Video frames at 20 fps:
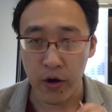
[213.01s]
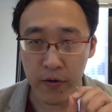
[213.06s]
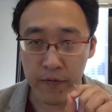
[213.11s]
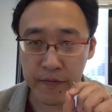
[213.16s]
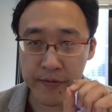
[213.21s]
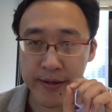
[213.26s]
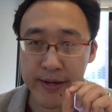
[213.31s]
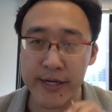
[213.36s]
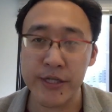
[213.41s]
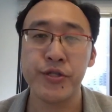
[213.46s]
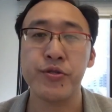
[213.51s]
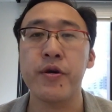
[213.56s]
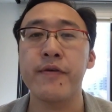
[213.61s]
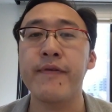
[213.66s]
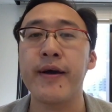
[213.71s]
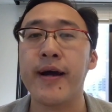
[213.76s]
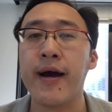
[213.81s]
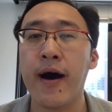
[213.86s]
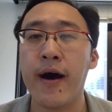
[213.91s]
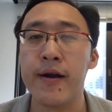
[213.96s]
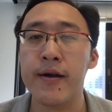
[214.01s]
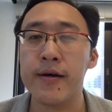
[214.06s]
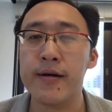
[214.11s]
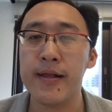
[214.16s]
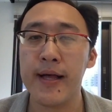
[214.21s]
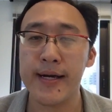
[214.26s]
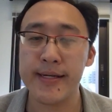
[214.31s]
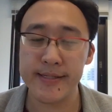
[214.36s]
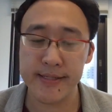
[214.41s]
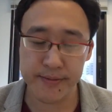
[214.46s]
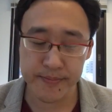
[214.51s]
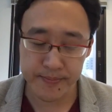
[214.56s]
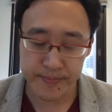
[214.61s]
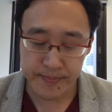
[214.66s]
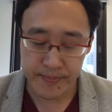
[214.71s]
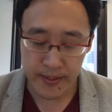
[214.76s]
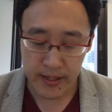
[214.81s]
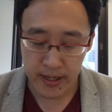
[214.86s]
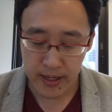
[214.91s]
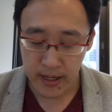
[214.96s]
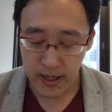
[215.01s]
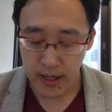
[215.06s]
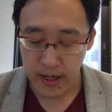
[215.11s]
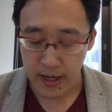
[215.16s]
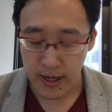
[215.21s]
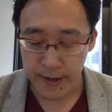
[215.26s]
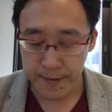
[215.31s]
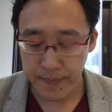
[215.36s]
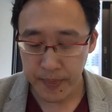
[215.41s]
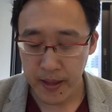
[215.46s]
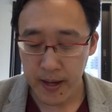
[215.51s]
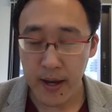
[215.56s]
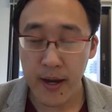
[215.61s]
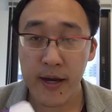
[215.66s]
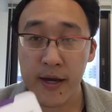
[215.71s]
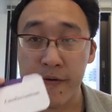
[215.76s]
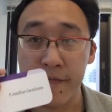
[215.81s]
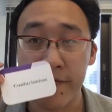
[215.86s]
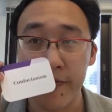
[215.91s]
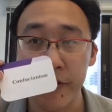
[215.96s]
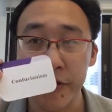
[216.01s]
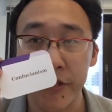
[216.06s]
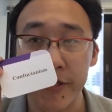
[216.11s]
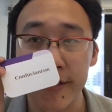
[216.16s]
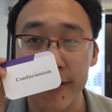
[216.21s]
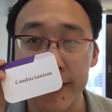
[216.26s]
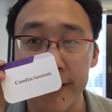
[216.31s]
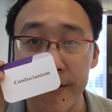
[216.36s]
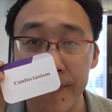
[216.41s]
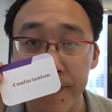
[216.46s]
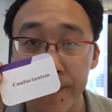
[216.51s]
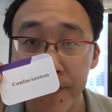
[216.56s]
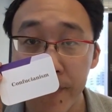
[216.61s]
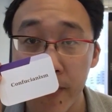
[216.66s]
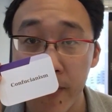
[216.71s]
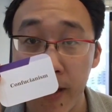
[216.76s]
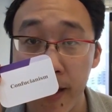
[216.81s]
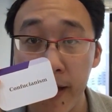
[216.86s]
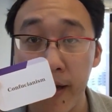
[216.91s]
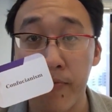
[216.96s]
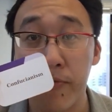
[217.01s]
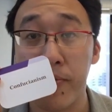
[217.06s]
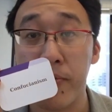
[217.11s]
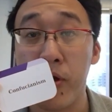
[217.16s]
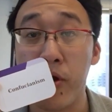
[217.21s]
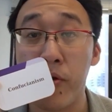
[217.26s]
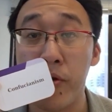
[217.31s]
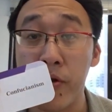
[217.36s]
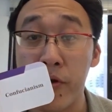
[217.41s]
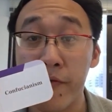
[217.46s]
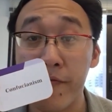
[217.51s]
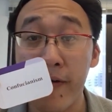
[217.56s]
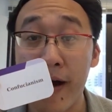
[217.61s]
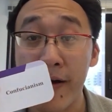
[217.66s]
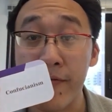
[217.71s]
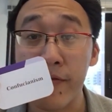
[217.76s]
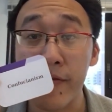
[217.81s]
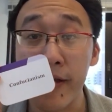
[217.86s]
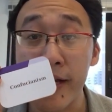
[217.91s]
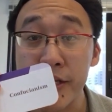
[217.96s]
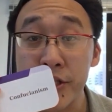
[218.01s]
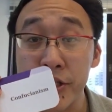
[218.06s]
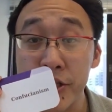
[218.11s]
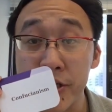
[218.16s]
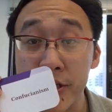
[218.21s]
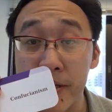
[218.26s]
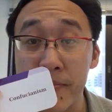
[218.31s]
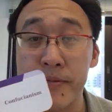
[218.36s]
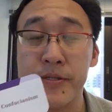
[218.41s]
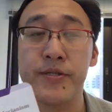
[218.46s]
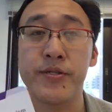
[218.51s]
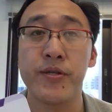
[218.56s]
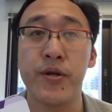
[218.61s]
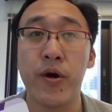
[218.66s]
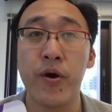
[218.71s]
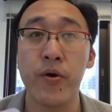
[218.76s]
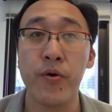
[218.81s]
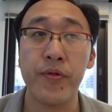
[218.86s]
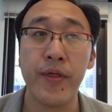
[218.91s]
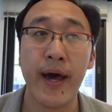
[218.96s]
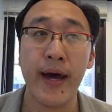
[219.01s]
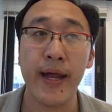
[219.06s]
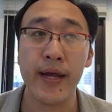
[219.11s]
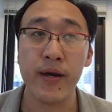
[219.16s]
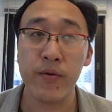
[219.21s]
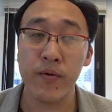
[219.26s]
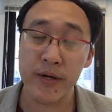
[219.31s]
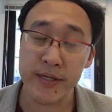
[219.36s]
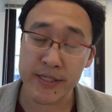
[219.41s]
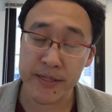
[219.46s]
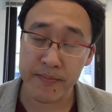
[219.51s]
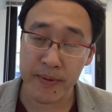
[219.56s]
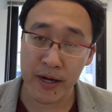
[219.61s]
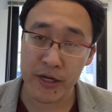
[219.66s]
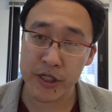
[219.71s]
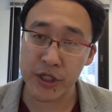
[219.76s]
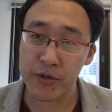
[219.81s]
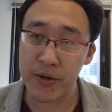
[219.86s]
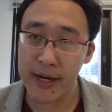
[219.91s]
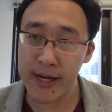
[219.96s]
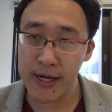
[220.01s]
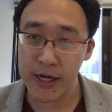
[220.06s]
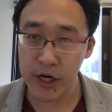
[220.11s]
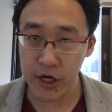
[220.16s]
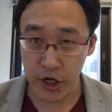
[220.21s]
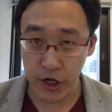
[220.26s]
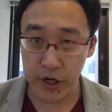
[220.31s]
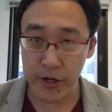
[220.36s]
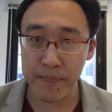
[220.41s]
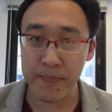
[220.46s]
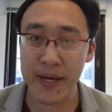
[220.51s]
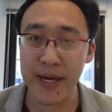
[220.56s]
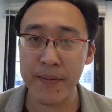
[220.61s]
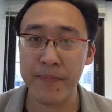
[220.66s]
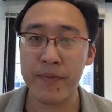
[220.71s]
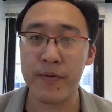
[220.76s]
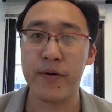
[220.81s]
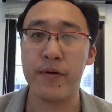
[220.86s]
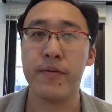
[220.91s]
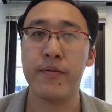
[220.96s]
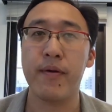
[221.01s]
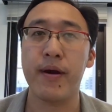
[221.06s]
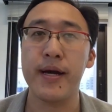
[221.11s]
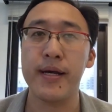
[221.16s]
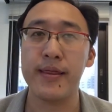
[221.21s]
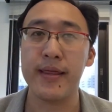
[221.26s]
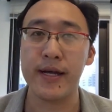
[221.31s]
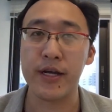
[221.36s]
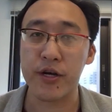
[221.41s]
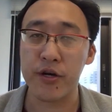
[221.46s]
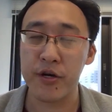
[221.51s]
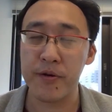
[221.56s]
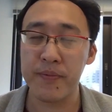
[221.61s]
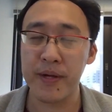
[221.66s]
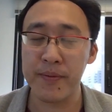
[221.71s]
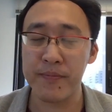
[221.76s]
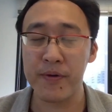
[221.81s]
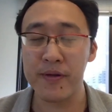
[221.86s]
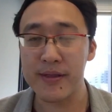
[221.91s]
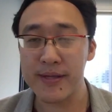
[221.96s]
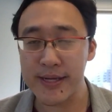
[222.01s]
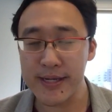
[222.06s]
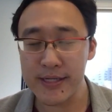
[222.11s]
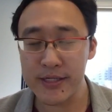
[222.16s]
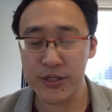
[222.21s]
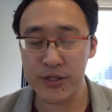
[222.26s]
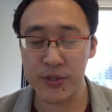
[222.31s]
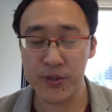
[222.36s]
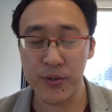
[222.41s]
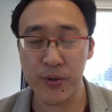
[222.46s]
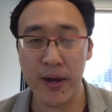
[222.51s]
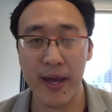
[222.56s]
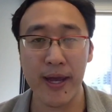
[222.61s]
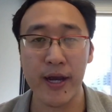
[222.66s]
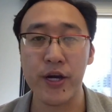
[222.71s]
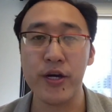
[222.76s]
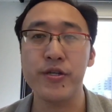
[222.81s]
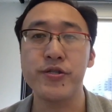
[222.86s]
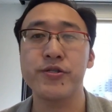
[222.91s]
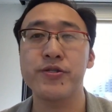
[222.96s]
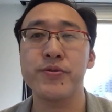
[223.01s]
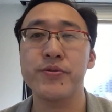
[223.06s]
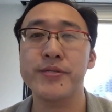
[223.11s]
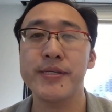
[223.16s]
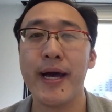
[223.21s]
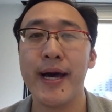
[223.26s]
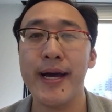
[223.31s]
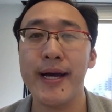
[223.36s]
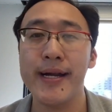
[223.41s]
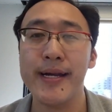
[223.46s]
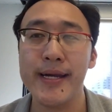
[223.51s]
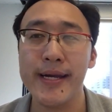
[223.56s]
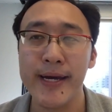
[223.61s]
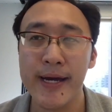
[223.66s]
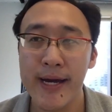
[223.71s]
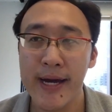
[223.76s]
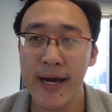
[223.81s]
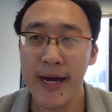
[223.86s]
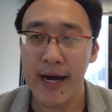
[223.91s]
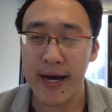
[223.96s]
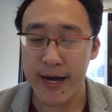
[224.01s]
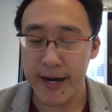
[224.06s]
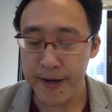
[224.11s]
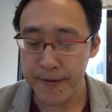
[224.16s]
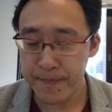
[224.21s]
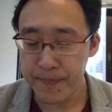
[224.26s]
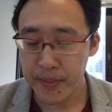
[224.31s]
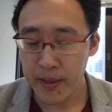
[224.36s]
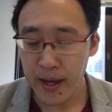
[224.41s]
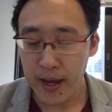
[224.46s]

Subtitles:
Over the issue of iconoclasm, right? Confucianism, right? Remember, know your 5 relationships. Know that it was about training good people, right? That good people lead to a good society, right?